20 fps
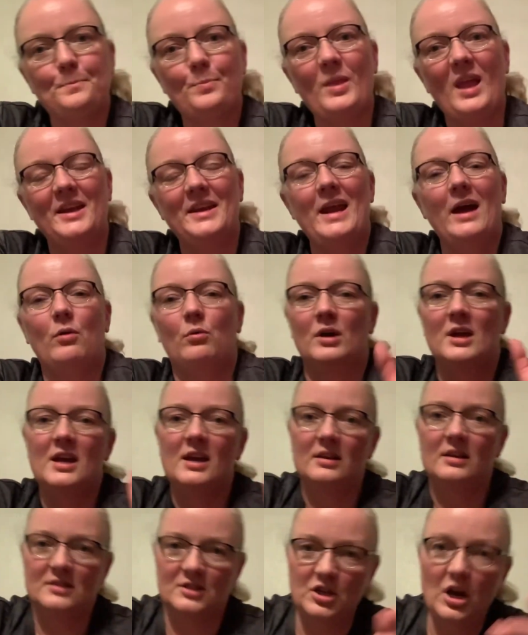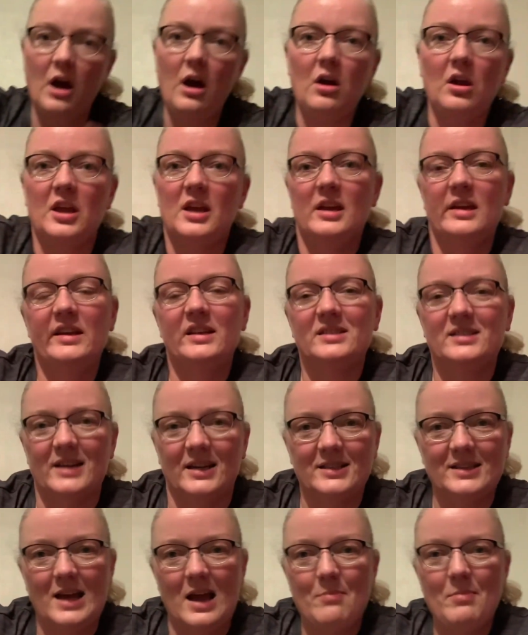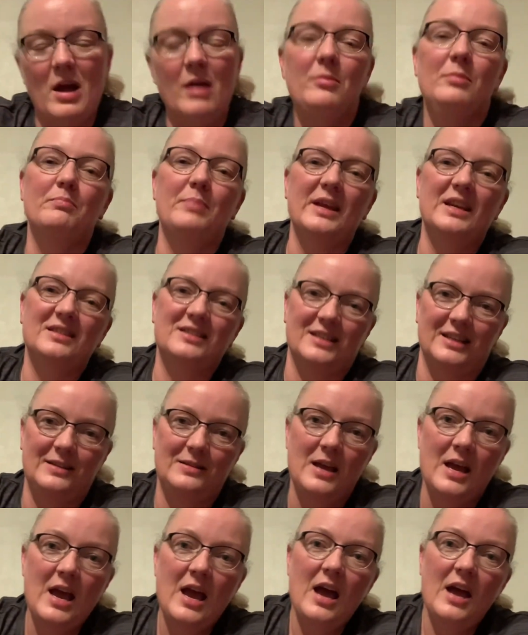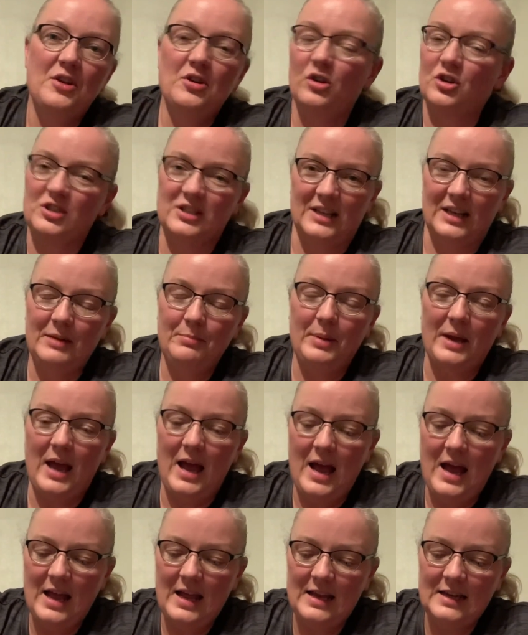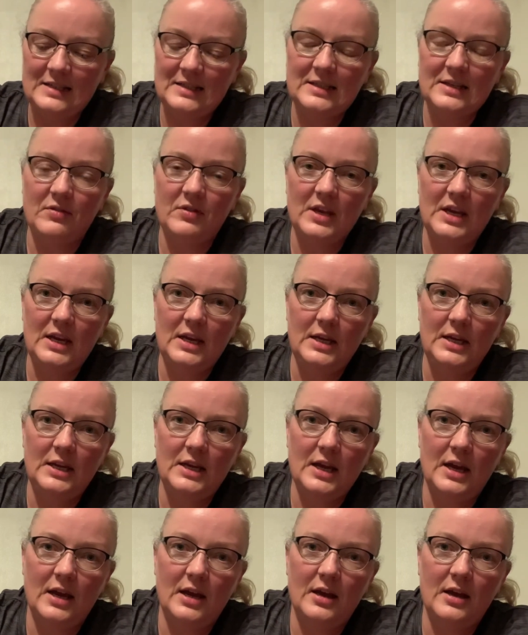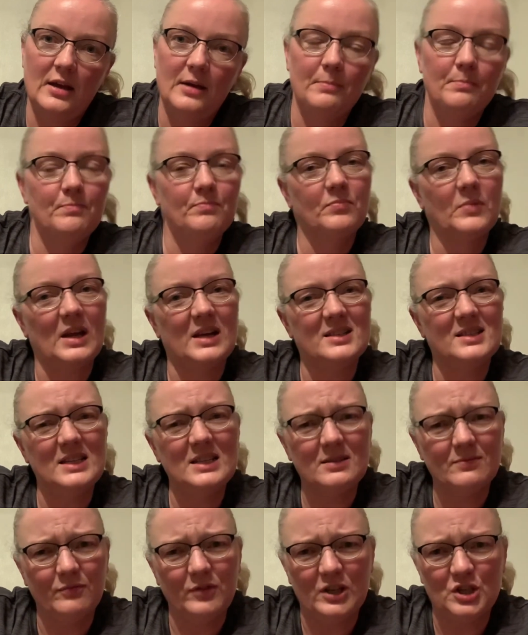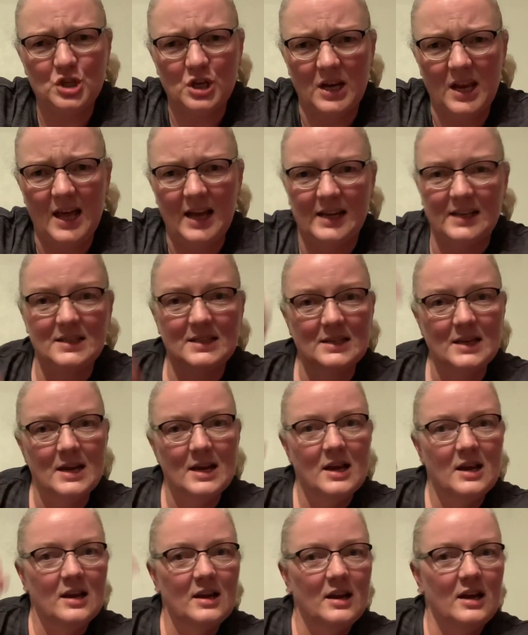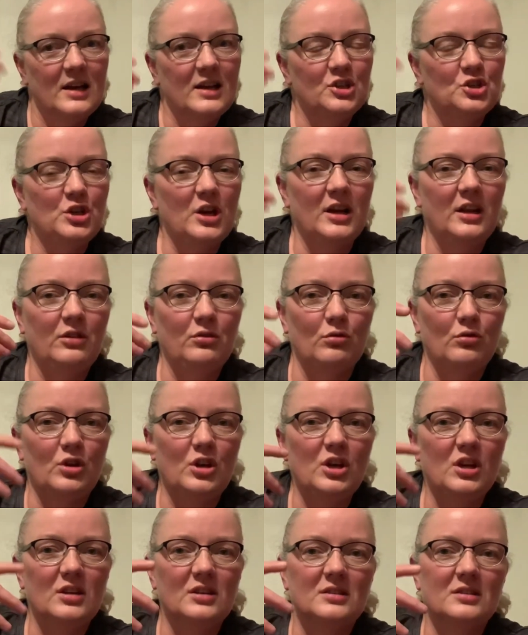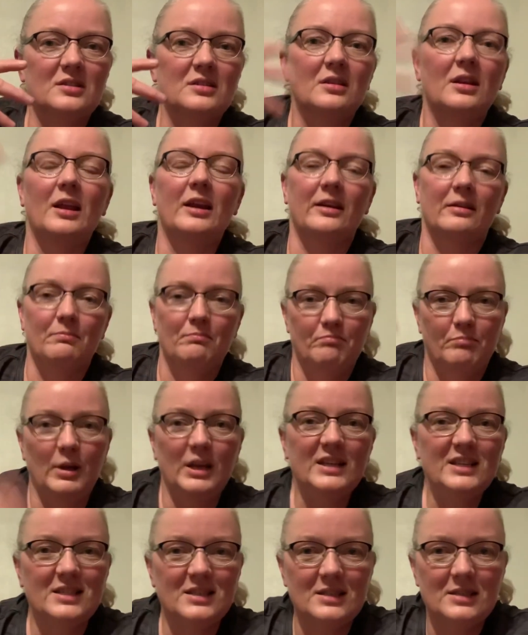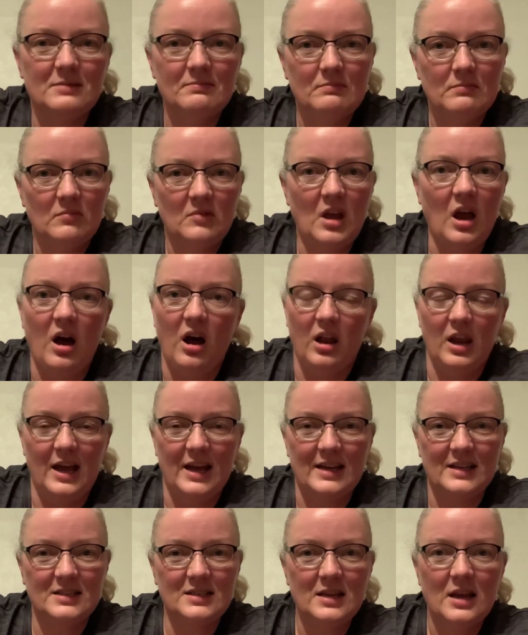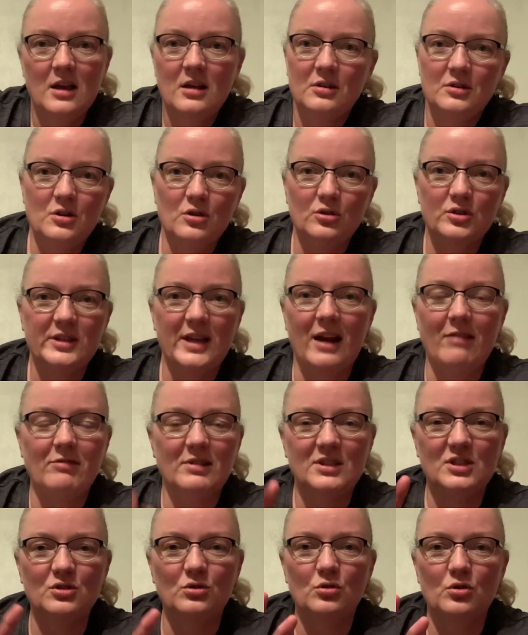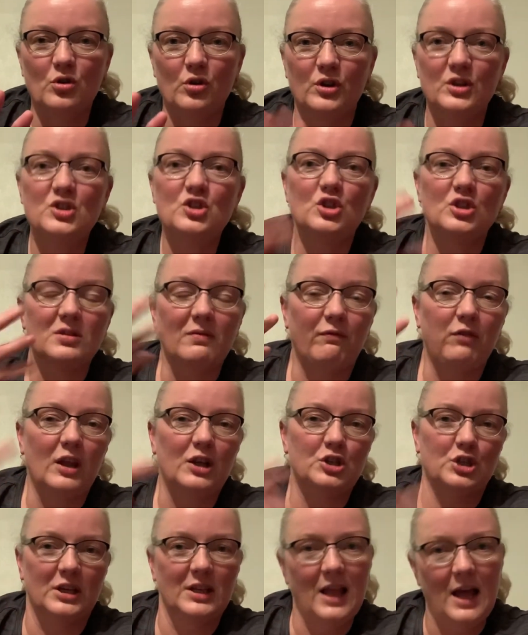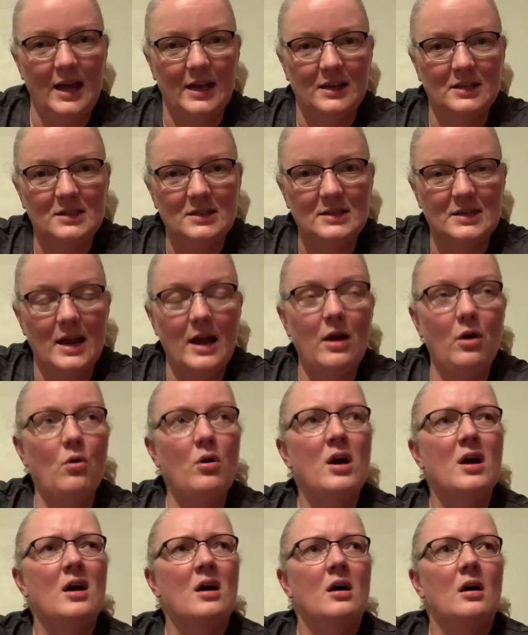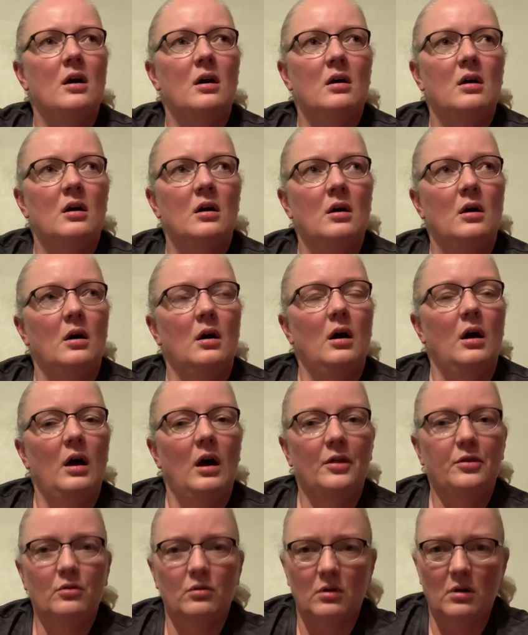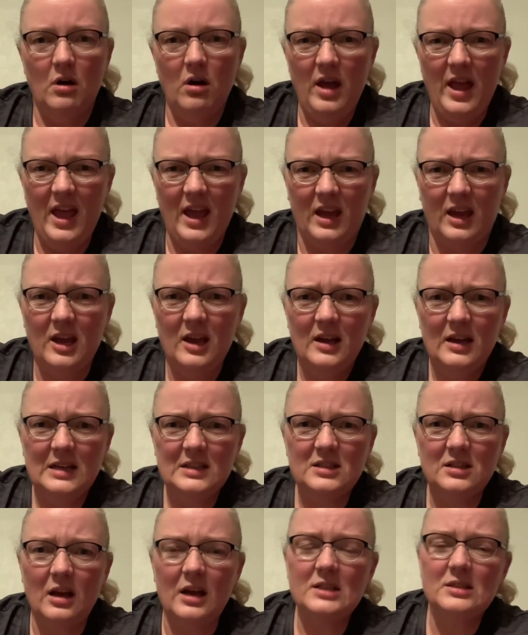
Now, it's dark, it's nighttime, I'm in bed asleep not asleep, and the um, I see some flashing lights uh, shining through the curtains, like police car lights. No sirens, no noise, just the flashing lights. Now, I thought, oh heck, has, has a